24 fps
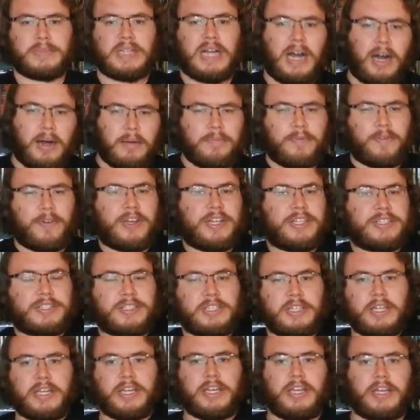
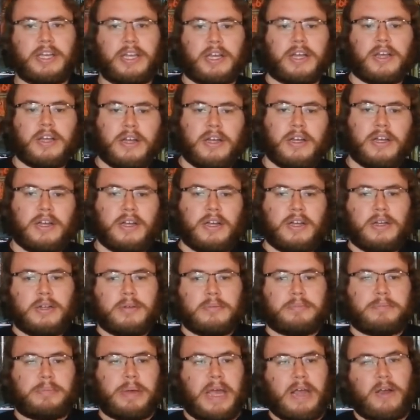Obviously
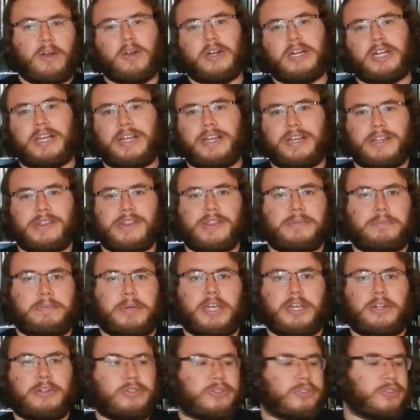parodying the
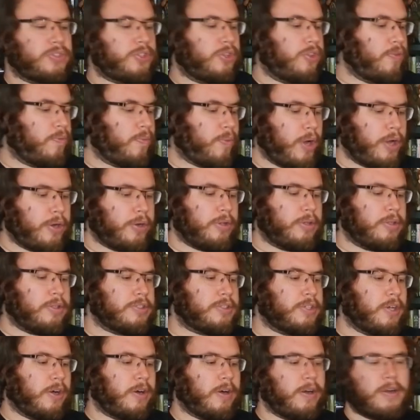Beatles, the
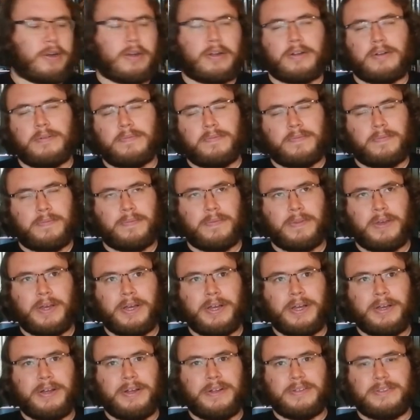Rutles are
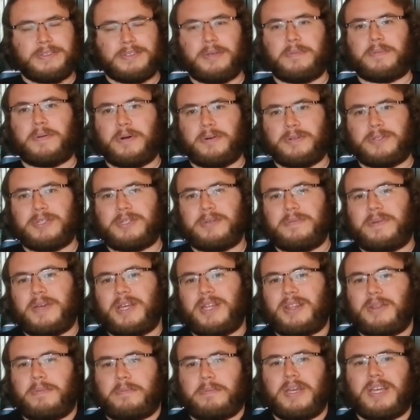supposed to
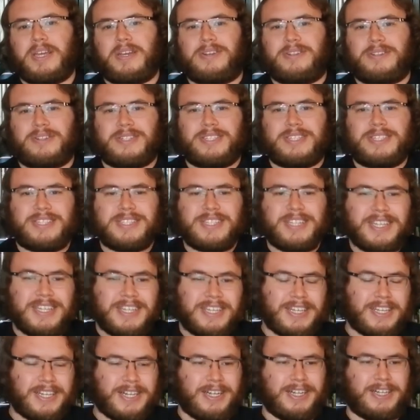be the Beatles.
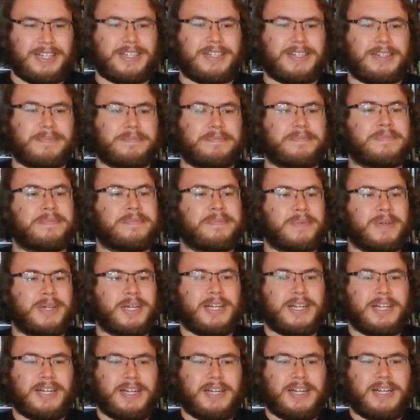I
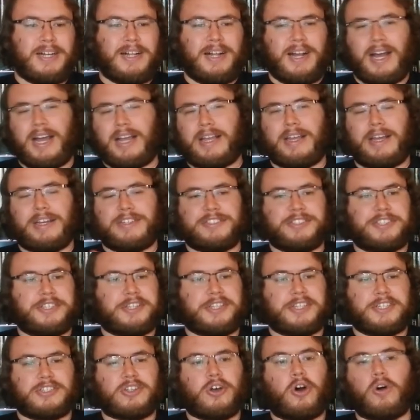guess
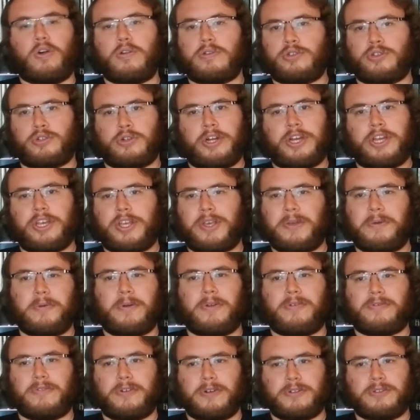in this alternate
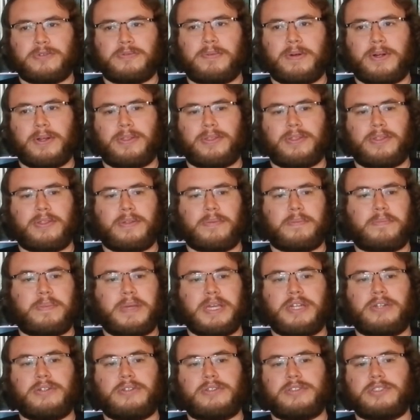universe where the
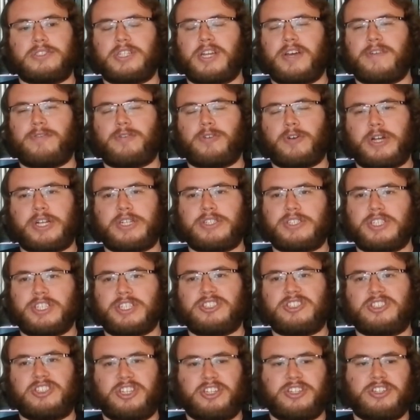Beatles never
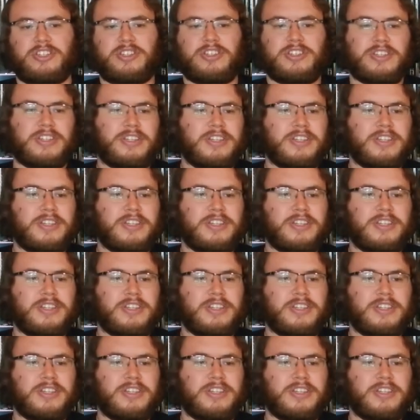existed.